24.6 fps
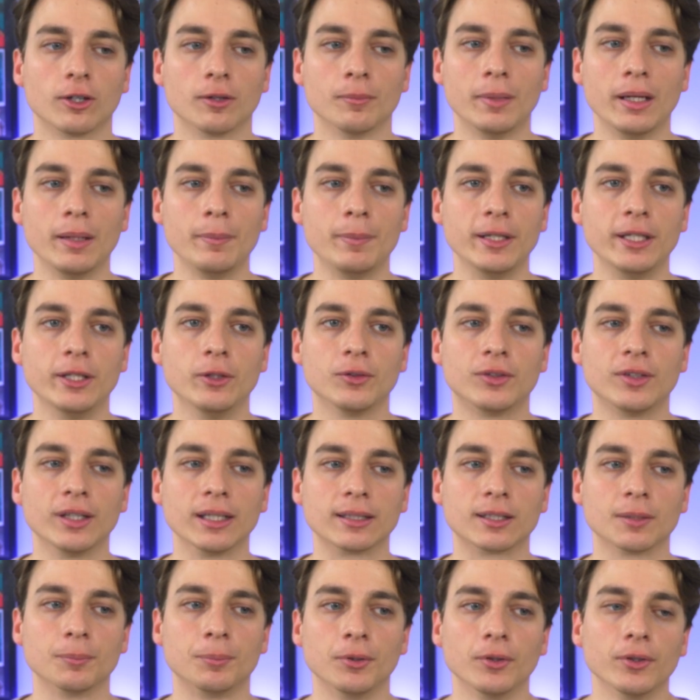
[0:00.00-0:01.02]
Or maybe you
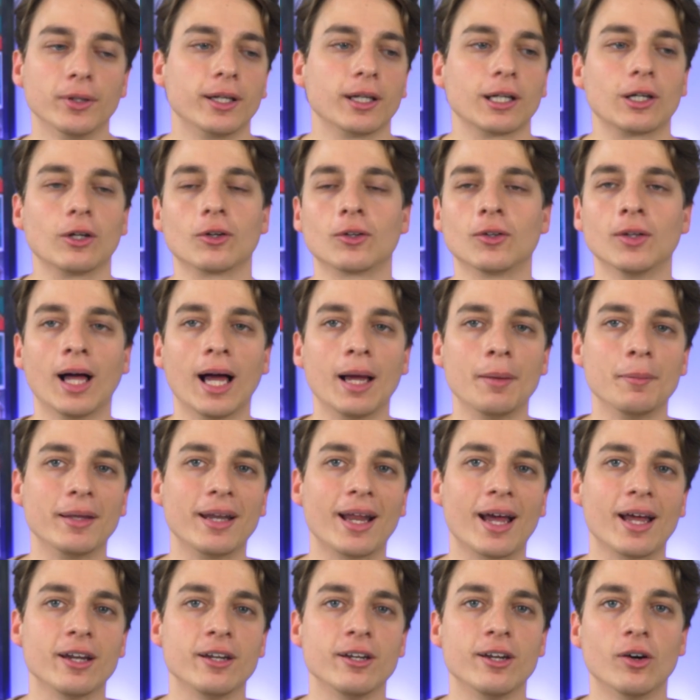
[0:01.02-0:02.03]
think the political climate
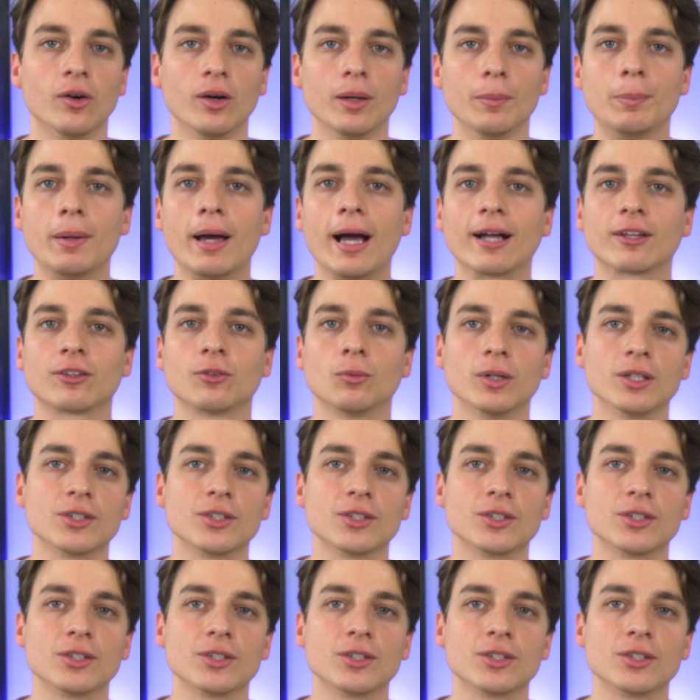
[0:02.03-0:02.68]
had no impact